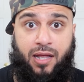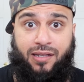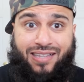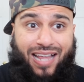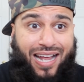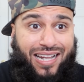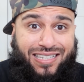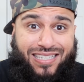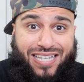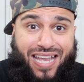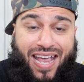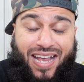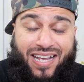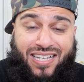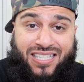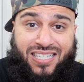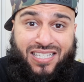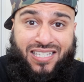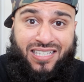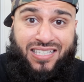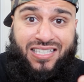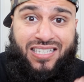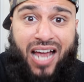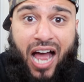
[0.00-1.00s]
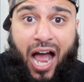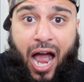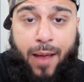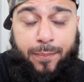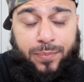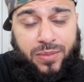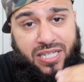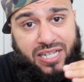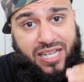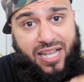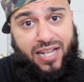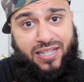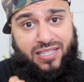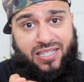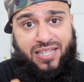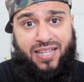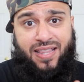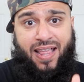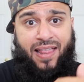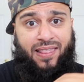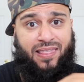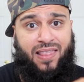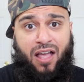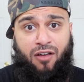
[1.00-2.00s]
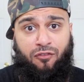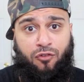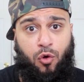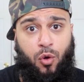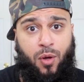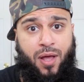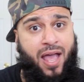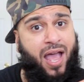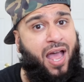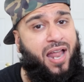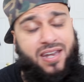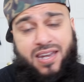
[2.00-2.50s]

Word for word: That takes time to get to that level.